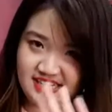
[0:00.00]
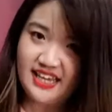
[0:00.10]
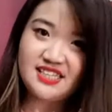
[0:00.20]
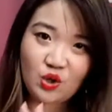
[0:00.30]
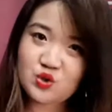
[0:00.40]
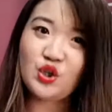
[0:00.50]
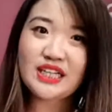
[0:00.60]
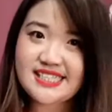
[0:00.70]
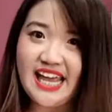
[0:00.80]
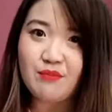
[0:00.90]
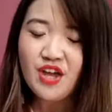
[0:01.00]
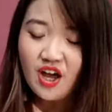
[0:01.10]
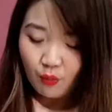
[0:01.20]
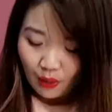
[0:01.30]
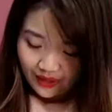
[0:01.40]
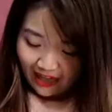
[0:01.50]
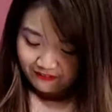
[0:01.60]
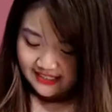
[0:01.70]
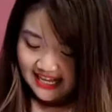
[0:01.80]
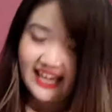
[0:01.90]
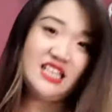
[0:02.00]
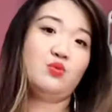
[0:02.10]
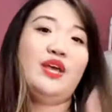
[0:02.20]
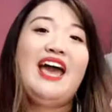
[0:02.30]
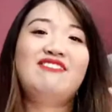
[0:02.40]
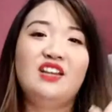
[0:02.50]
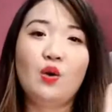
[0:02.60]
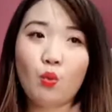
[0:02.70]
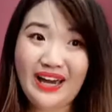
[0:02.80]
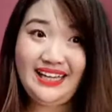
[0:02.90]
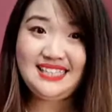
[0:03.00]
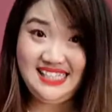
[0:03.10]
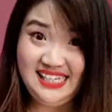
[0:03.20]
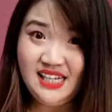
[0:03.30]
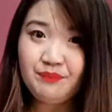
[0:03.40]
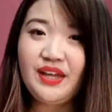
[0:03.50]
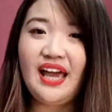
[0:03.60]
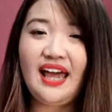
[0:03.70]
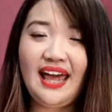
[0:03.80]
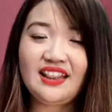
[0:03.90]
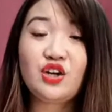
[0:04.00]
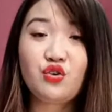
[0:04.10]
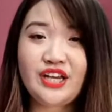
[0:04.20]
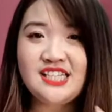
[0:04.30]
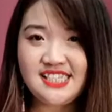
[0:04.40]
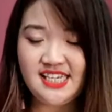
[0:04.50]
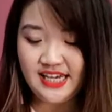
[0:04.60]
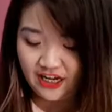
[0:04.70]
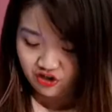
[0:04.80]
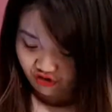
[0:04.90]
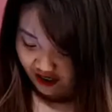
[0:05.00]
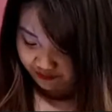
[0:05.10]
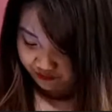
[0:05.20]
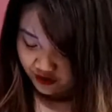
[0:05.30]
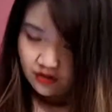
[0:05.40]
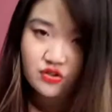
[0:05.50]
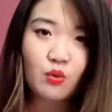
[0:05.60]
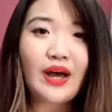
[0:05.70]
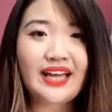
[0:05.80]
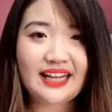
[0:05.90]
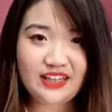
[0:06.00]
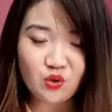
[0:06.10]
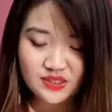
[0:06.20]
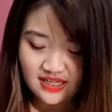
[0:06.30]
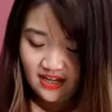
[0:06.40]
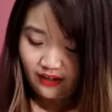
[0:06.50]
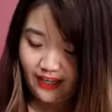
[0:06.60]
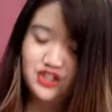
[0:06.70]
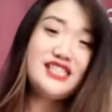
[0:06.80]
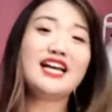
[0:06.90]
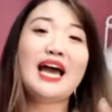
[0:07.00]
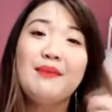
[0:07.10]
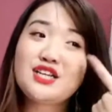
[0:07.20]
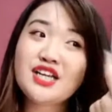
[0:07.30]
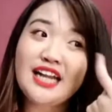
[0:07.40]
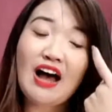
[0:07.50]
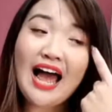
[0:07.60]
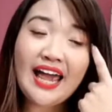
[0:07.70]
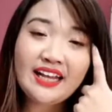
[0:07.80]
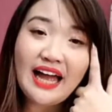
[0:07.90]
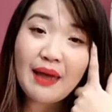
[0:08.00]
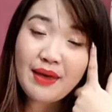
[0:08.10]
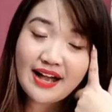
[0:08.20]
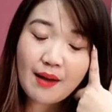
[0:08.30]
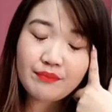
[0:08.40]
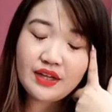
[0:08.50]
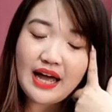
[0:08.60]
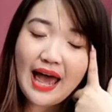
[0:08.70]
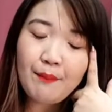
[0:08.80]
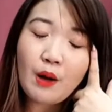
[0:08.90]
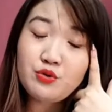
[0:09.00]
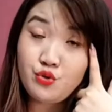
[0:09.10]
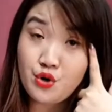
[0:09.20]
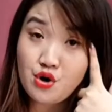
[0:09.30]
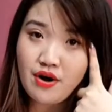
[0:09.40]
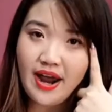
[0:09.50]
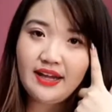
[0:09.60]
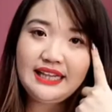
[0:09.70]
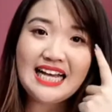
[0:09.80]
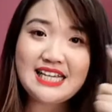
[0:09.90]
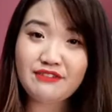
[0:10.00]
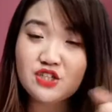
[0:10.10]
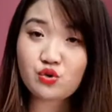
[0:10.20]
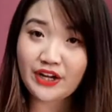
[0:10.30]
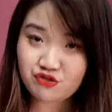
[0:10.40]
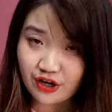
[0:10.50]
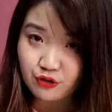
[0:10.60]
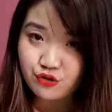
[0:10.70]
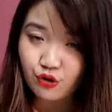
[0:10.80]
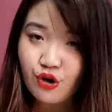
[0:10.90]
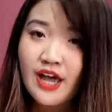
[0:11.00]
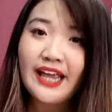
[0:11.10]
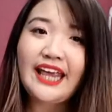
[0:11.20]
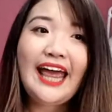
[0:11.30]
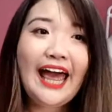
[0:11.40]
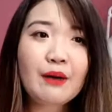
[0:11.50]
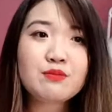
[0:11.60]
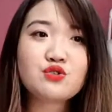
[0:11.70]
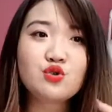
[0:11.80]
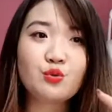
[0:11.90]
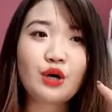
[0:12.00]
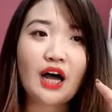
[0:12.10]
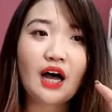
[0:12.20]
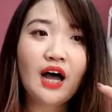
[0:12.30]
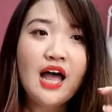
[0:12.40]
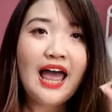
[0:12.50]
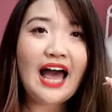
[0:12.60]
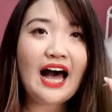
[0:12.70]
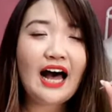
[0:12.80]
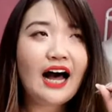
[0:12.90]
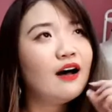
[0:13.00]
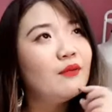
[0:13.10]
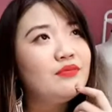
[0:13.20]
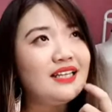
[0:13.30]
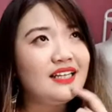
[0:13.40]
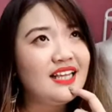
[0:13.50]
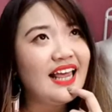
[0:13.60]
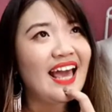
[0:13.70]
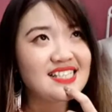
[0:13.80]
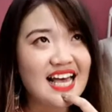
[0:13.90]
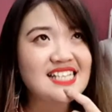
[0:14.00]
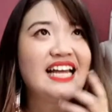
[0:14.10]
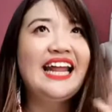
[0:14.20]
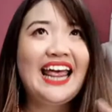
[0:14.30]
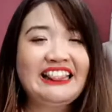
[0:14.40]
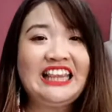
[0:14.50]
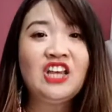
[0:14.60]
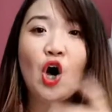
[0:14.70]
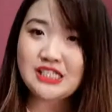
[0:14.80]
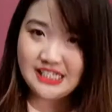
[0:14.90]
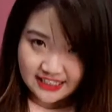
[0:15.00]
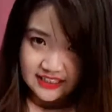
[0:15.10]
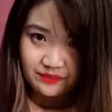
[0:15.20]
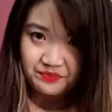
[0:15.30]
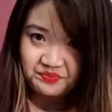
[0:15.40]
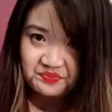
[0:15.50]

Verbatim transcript: is also the same. What we have inside is we have the white tea and the green tea extract. So what are those? Okay, just now I mentioned in our eye, eye makeup, the eye pop trio, right? It does have these two extract also. It helps to, uh, uh, it acts as an antioxidant.